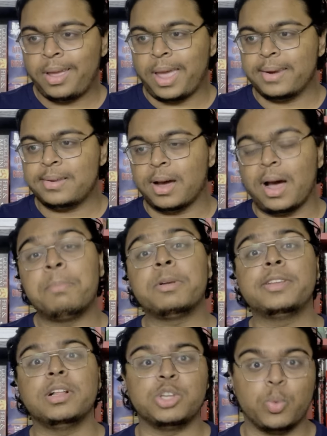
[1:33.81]
And uh, I'm going
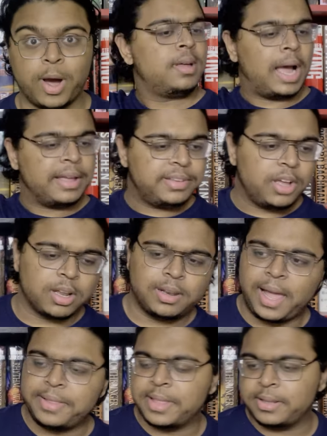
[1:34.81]
to tell you why. I see
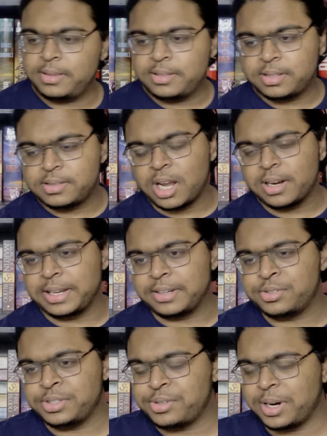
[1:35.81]
online that this is not an
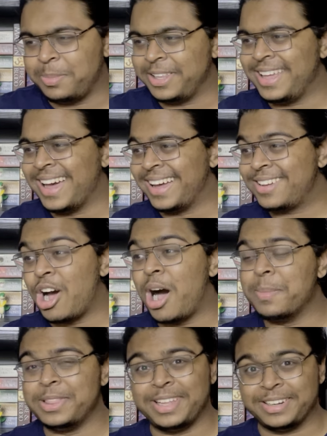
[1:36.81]
incredibly uh,
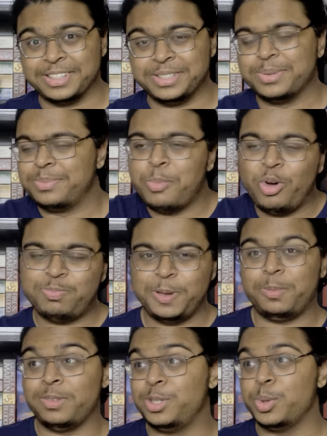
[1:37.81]
common thing to do. Most
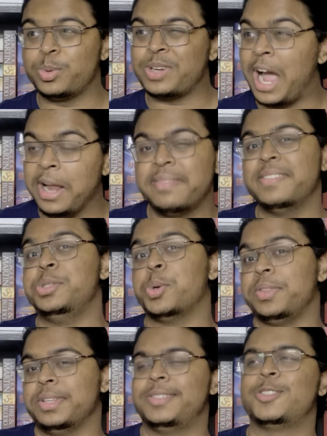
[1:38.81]
people do kind of enjoy
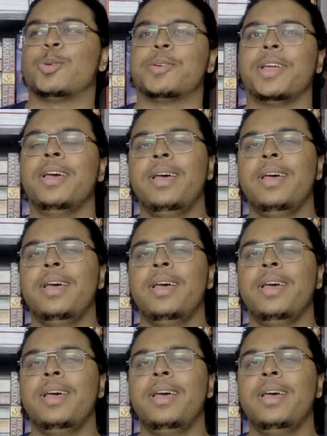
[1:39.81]
this story.